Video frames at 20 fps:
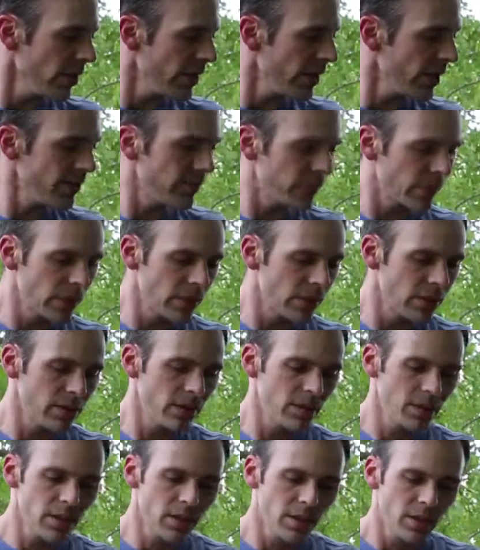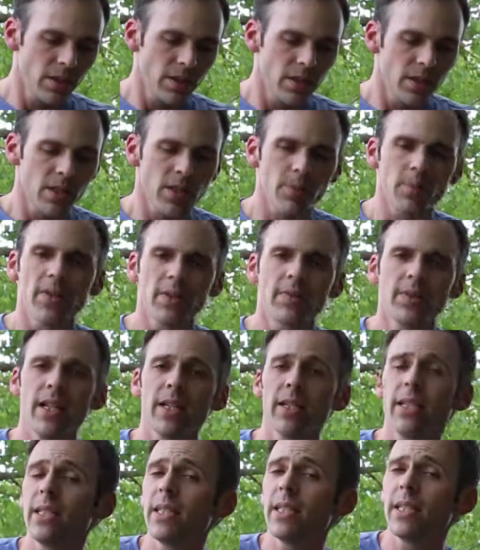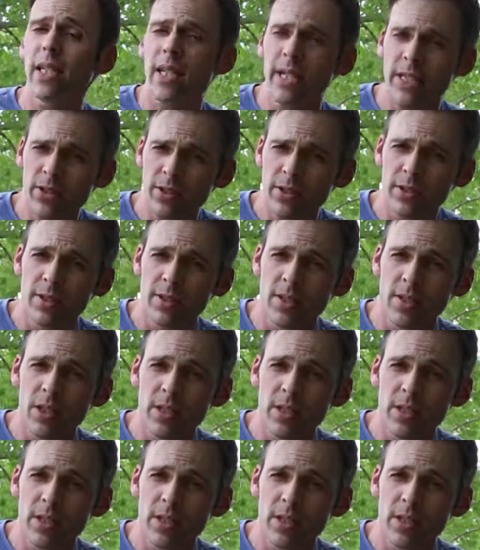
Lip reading: A couple of LED lights